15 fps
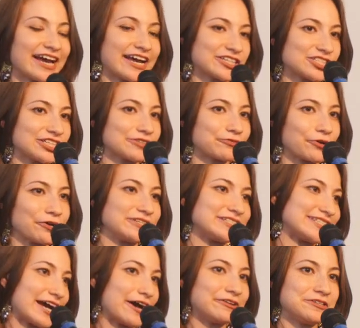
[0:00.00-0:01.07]
I actually wrote
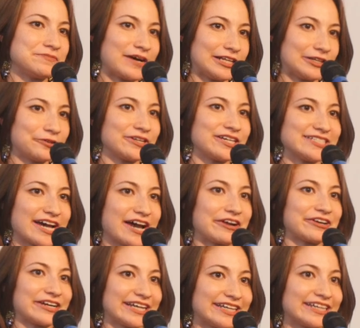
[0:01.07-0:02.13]
it down in my Lunar
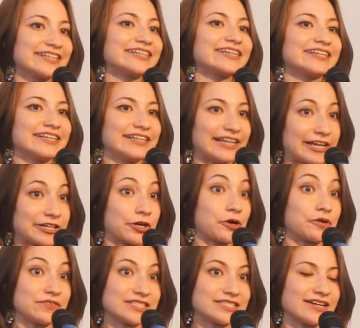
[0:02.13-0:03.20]
diary let
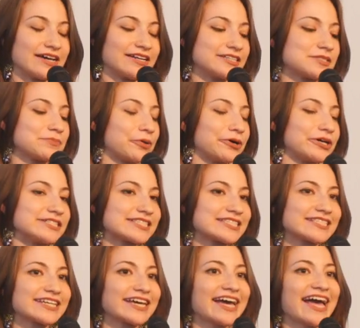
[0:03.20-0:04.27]
go of the Stardust boys.